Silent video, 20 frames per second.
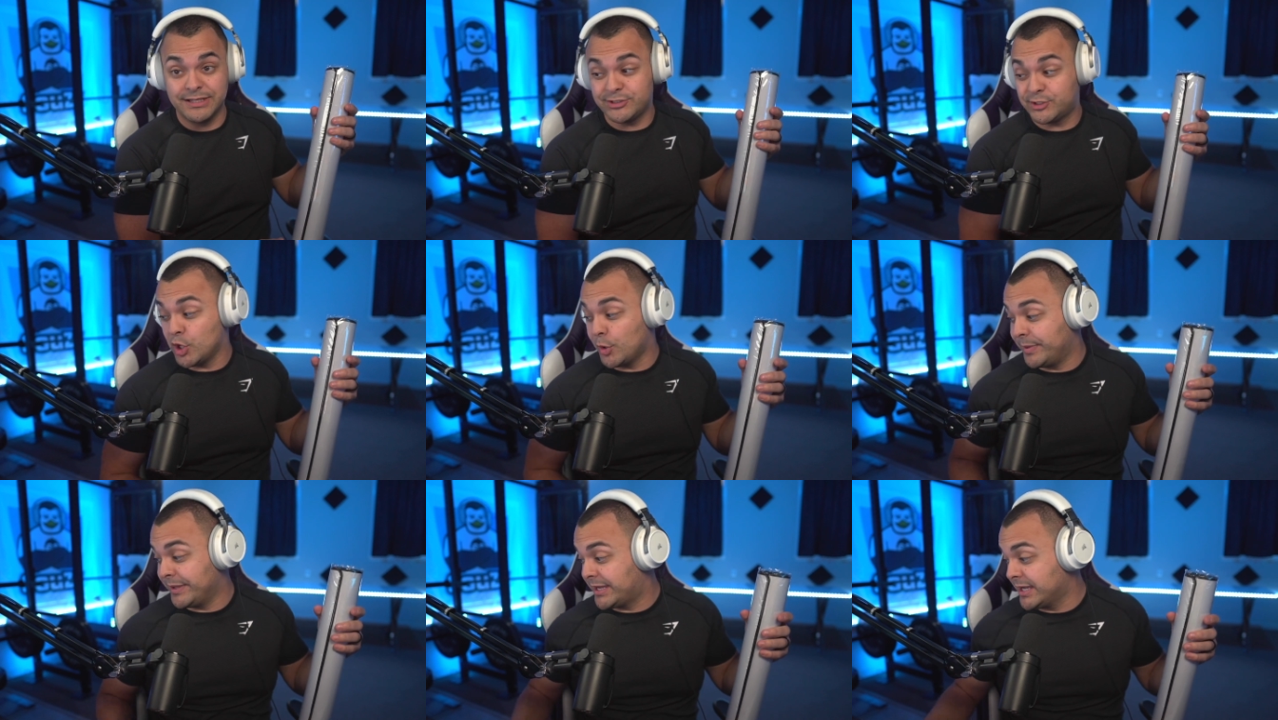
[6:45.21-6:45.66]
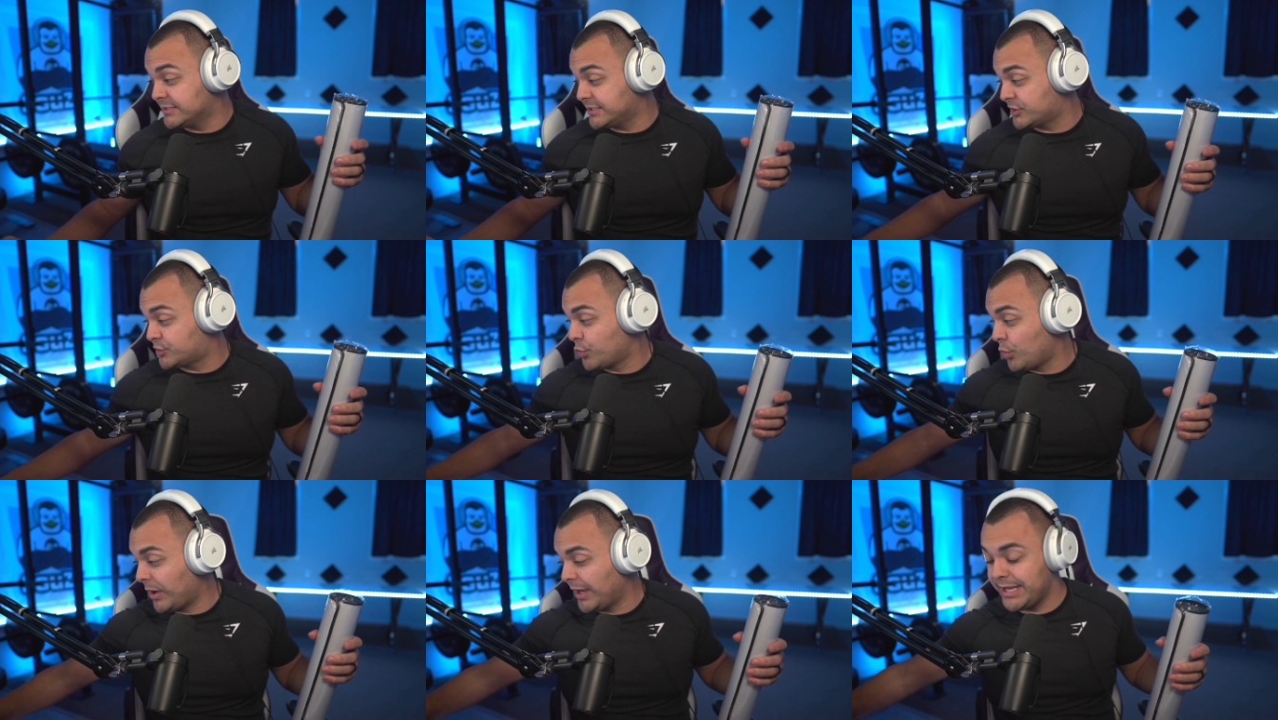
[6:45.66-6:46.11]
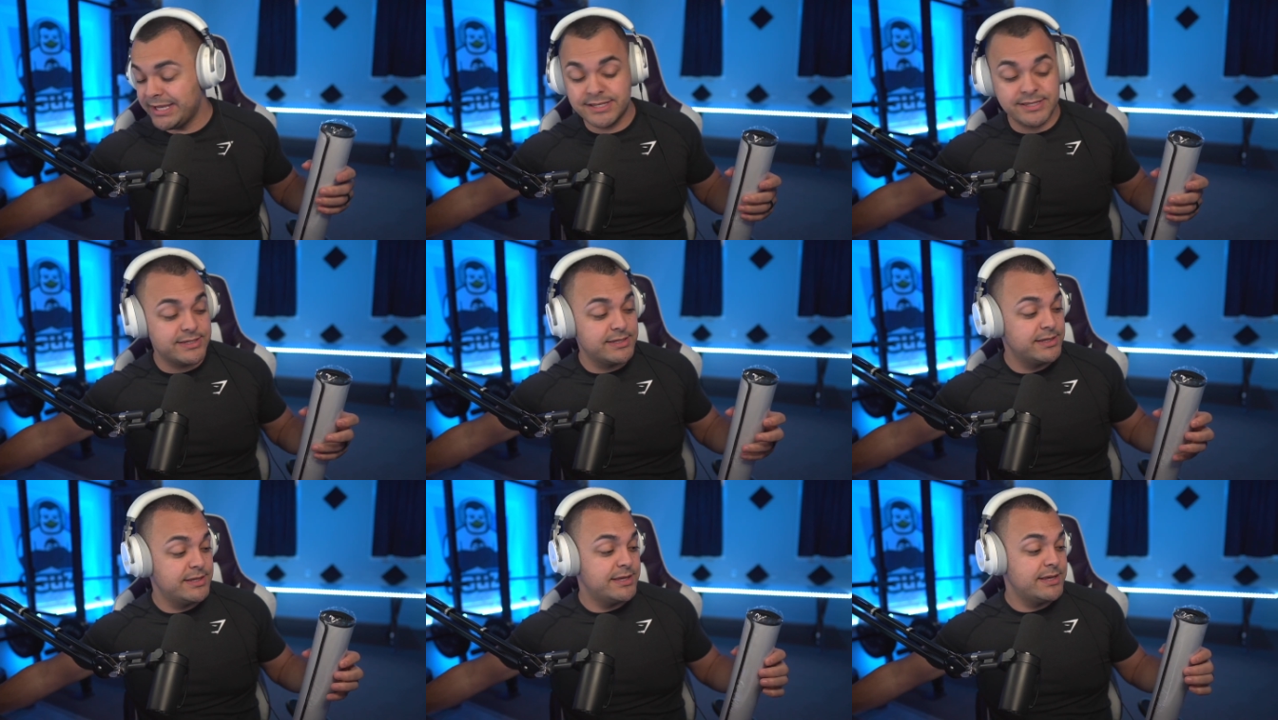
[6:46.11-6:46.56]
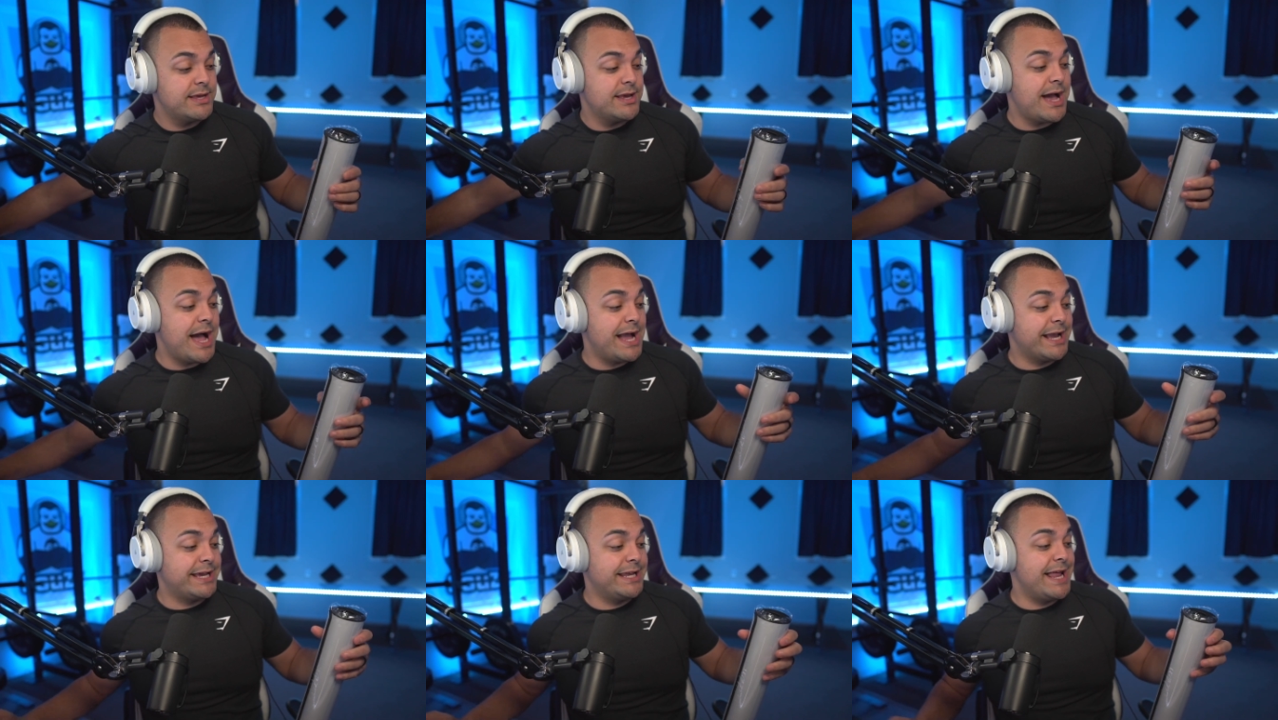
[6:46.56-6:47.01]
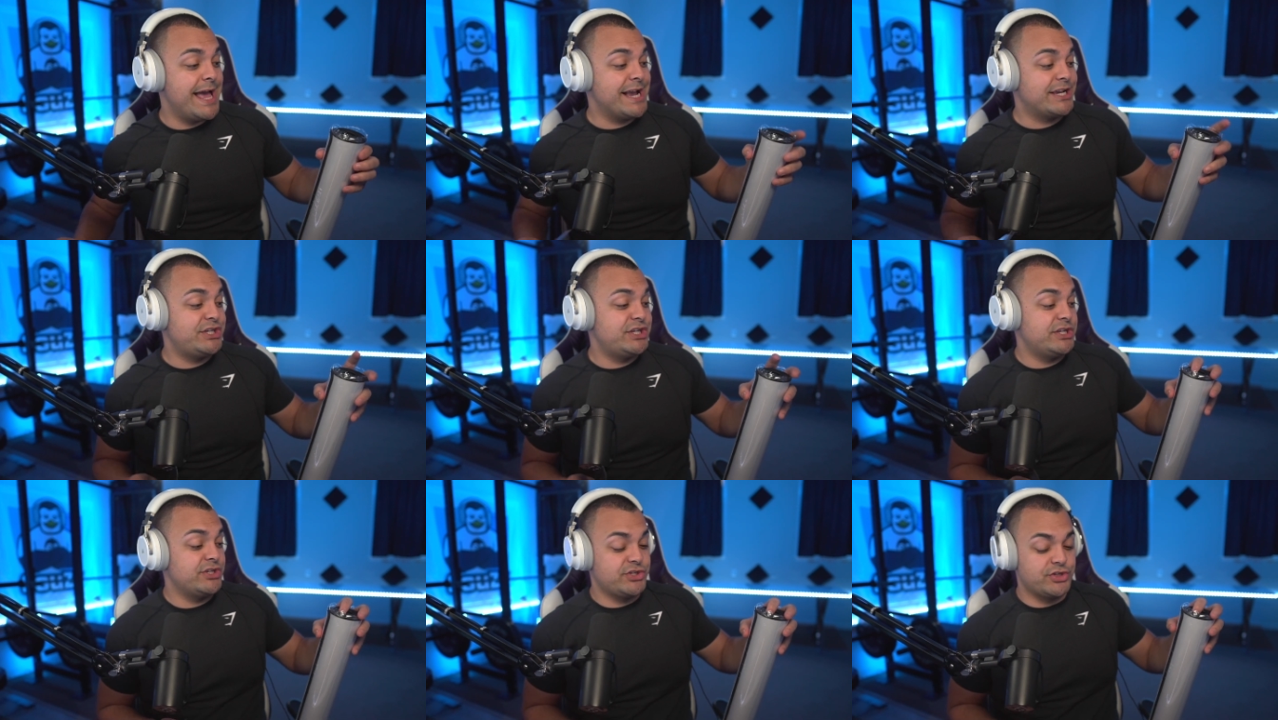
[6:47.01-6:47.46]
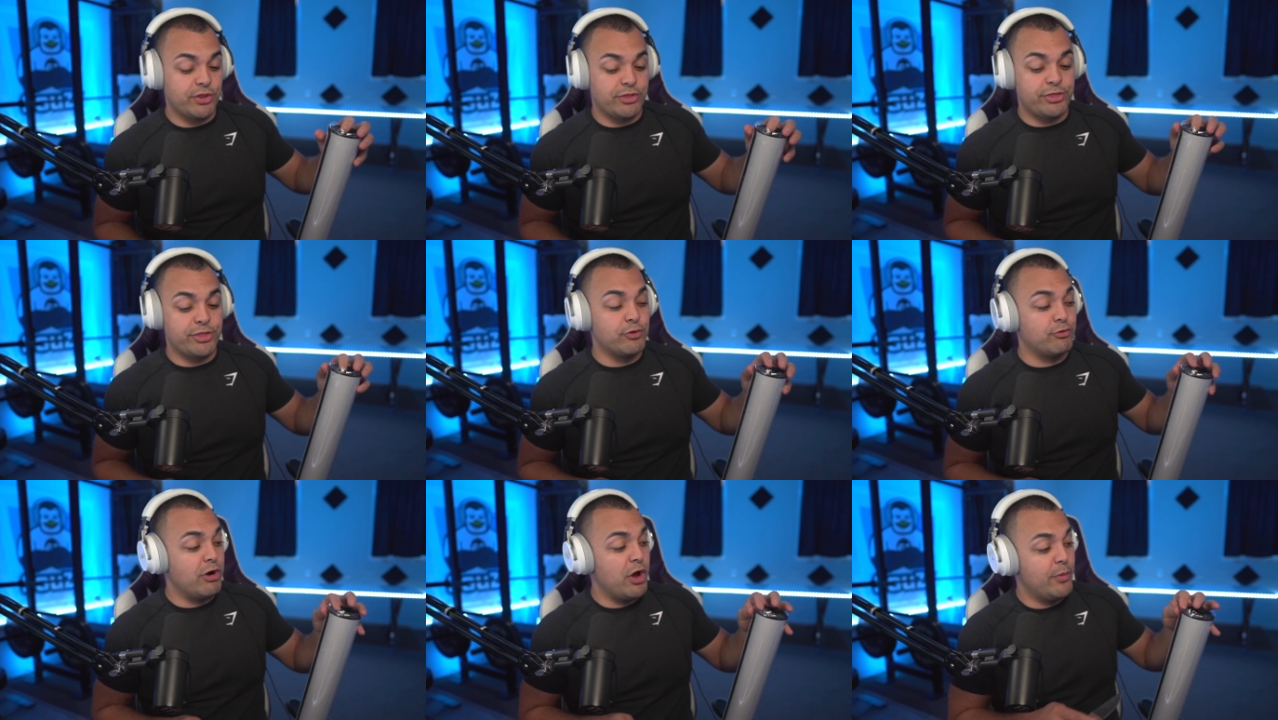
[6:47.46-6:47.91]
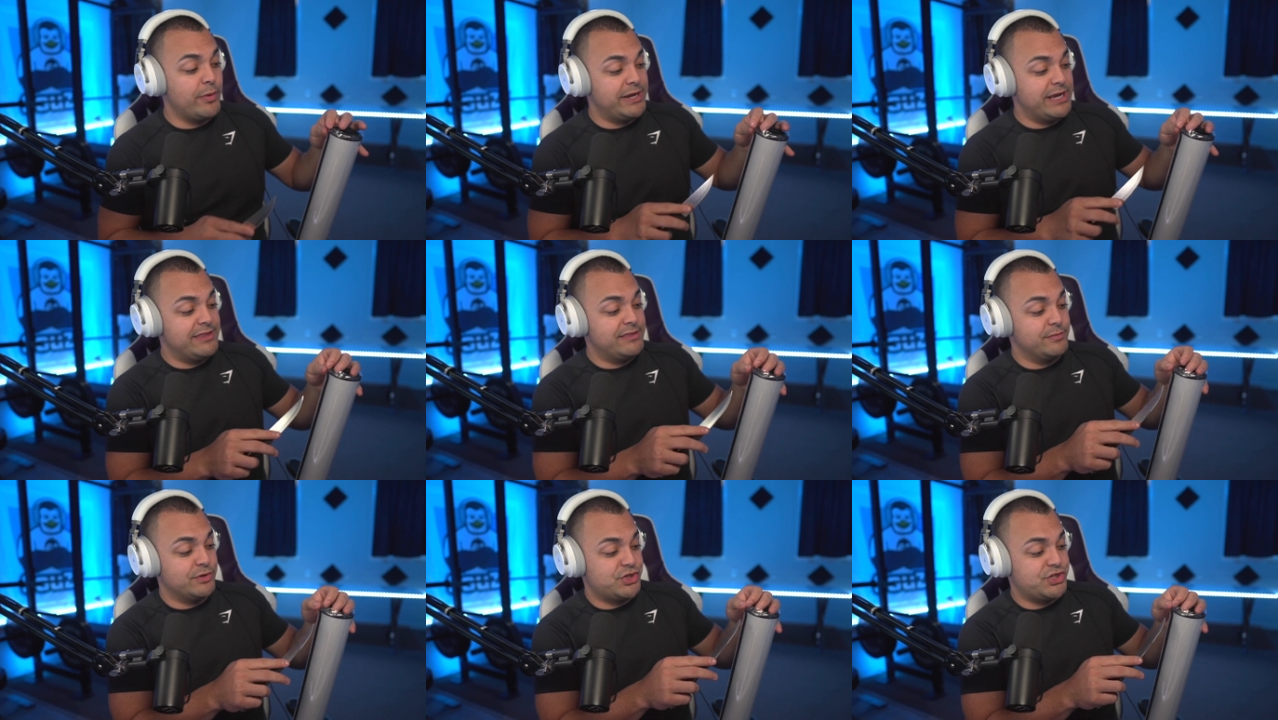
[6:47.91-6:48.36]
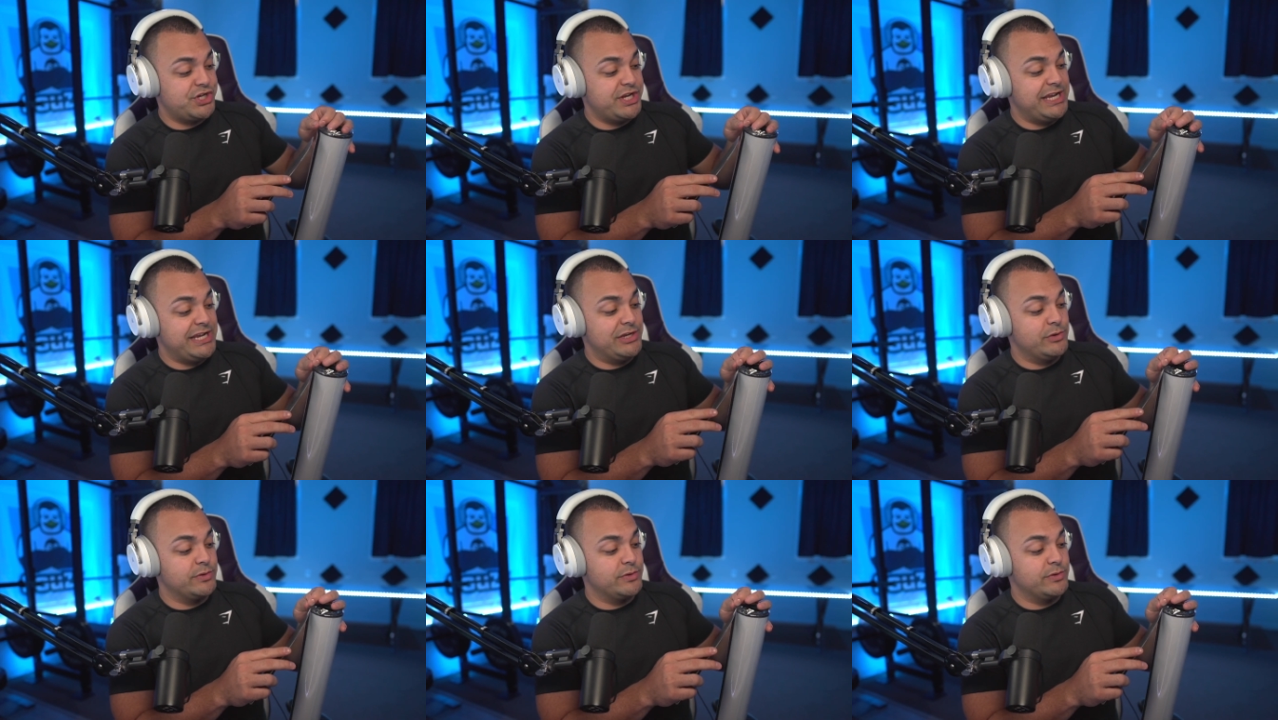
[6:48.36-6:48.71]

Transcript: So because it's white, I can actually just throw it in the machine,